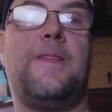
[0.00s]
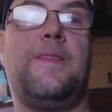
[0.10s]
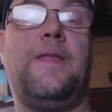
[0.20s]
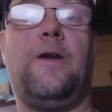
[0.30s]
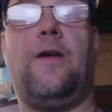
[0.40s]

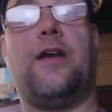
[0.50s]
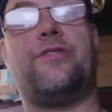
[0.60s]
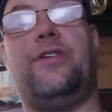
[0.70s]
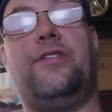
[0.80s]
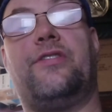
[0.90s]
they're
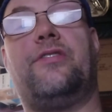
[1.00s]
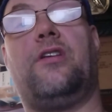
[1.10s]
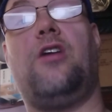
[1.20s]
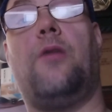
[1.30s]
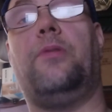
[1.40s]
actually just a
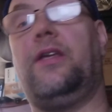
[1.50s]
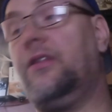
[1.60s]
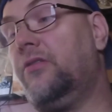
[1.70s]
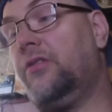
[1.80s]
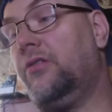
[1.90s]
company.
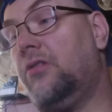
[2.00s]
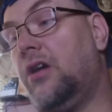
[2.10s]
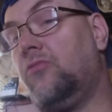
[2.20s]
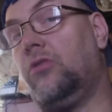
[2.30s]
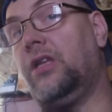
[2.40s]
They're
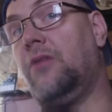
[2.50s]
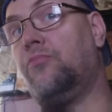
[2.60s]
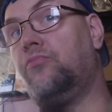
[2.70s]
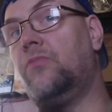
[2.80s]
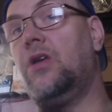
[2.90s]
not really
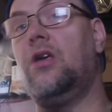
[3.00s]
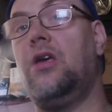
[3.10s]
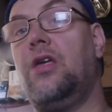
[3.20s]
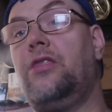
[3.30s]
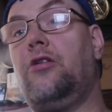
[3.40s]

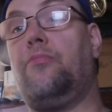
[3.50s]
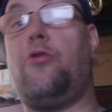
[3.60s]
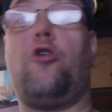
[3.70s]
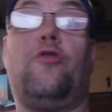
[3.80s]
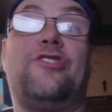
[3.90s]
they're a
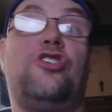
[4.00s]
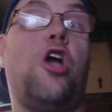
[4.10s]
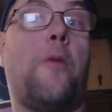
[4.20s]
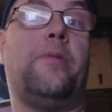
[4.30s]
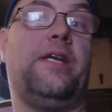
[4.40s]
brokerage
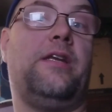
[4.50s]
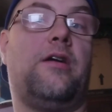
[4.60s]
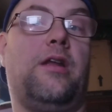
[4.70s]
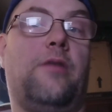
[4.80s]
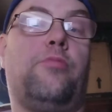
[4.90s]
company,
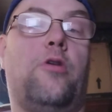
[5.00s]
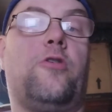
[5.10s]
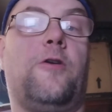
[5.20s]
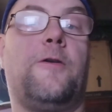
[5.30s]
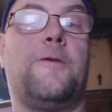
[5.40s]
not a
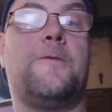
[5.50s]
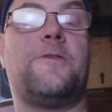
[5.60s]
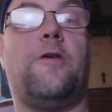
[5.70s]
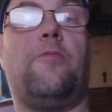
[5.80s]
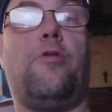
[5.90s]
broker.
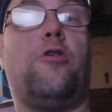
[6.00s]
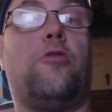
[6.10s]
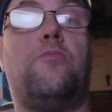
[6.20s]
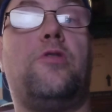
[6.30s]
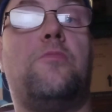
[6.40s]
So a
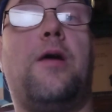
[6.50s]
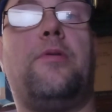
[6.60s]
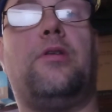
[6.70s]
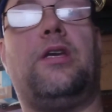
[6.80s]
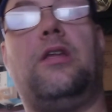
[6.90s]
broker, you might be
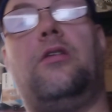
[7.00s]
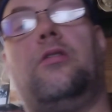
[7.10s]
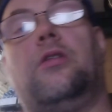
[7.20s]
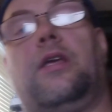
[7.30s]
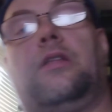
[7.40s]
able to get
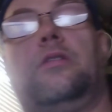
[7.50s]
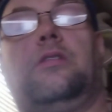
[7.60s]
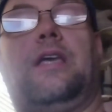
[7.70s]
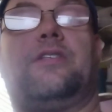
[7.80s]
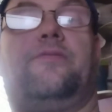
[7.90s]
like
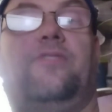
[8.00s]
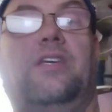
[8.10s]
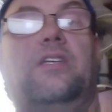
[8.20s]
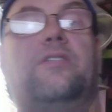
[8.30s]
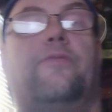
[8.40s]
less
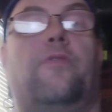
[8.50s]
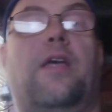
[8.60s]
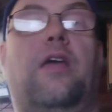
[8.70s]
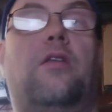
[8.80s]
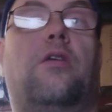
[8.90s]
fees for
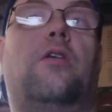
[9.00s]
that.